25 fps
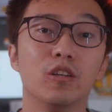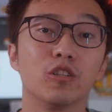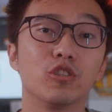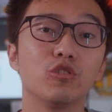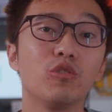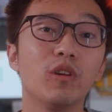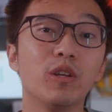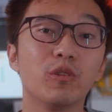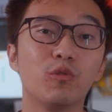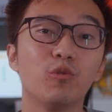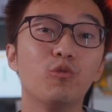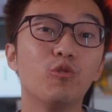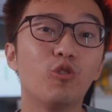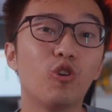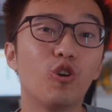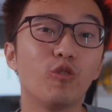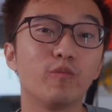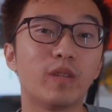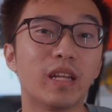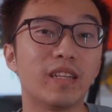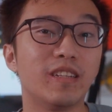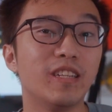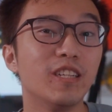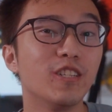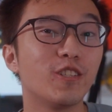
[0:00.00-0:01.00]
So I do hope
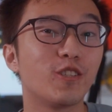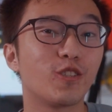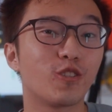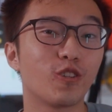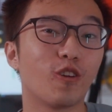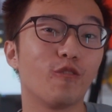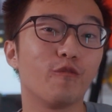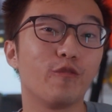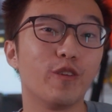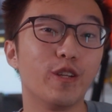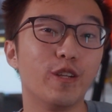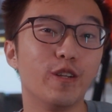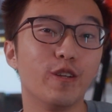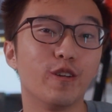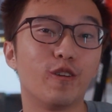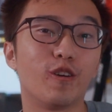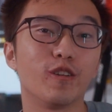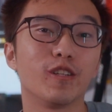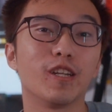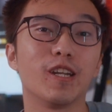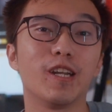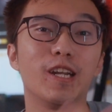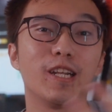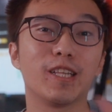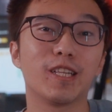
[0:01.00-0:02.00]
that this short video
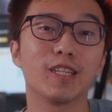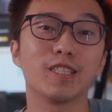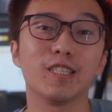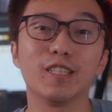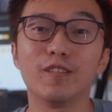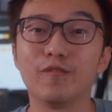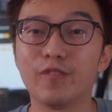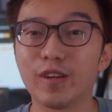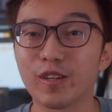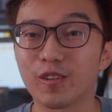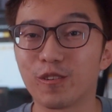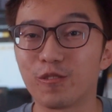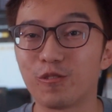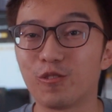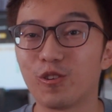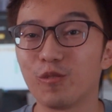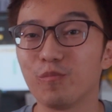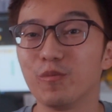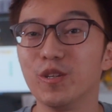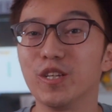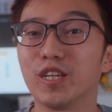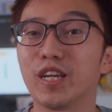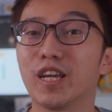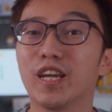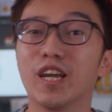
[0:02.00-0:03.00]
on the latest event on
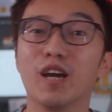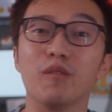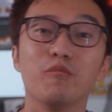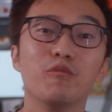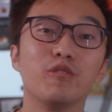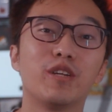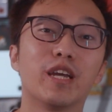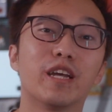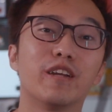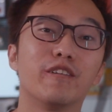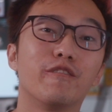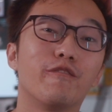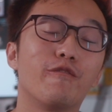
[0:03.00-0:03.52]
Huobi can help you get